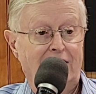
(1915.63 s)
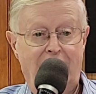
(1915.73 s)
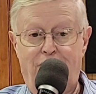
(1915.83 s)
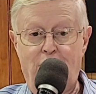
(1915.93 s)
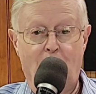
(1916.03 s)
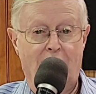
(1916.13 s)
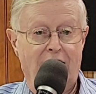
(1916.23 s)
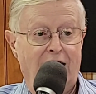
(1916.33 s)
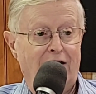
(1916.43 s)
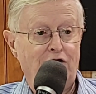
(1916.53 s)
If you want
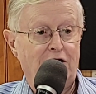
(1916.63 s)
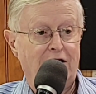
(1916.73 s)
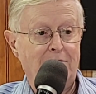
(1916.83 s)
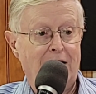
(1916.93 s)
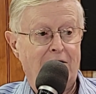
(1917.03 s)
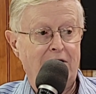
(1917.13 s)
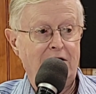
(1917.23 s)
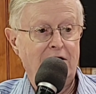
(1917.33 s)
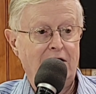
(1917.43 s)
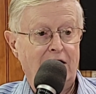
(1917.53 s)
to have your kid
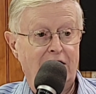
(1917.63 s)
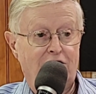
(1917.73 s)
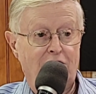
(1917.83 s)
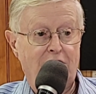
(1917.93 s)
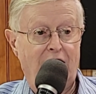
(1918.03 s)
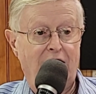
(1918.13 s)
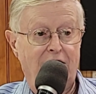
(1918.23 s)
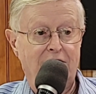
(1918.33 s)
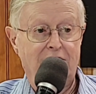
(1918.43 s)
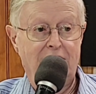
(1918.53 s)
married, it's
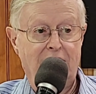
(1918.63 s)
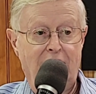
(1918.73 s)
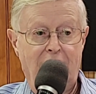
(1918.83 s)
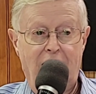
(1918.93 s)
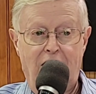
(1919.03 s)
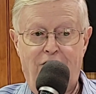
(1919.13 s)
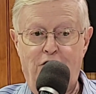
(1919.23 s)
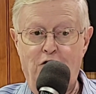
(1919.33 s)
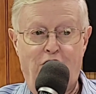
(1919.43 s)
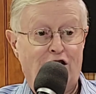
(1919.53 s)
okay. If
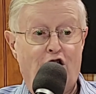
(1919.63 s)
you, for